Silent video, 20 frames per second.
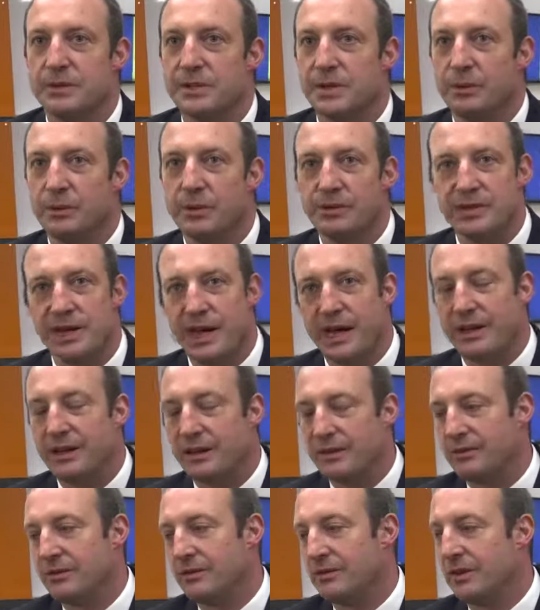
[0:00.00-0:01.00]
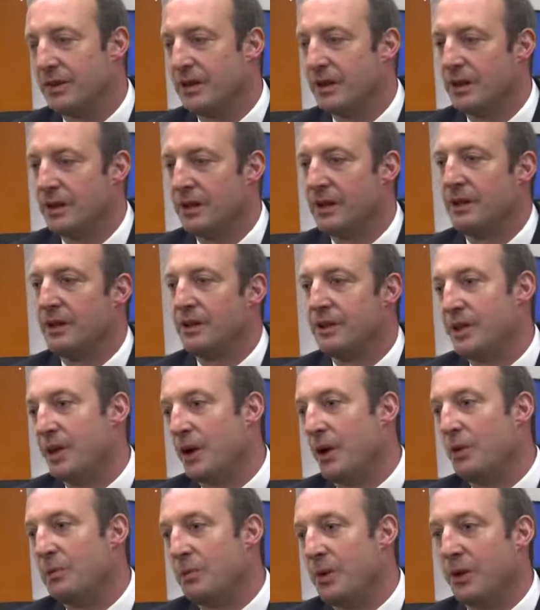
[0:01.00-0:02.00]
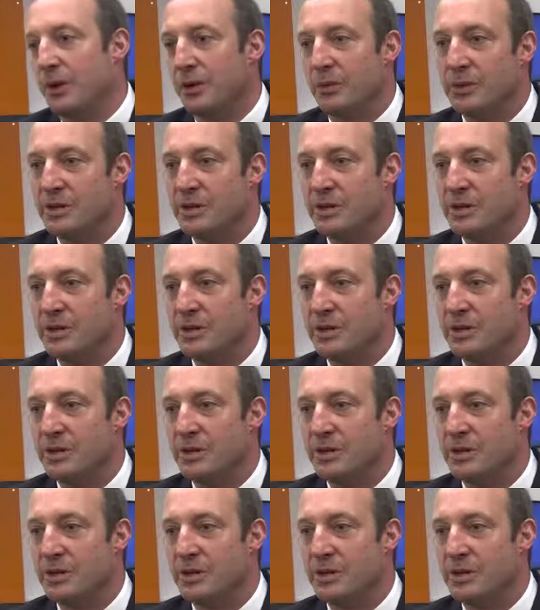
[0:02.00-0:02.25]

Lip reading: So we've taken the old model,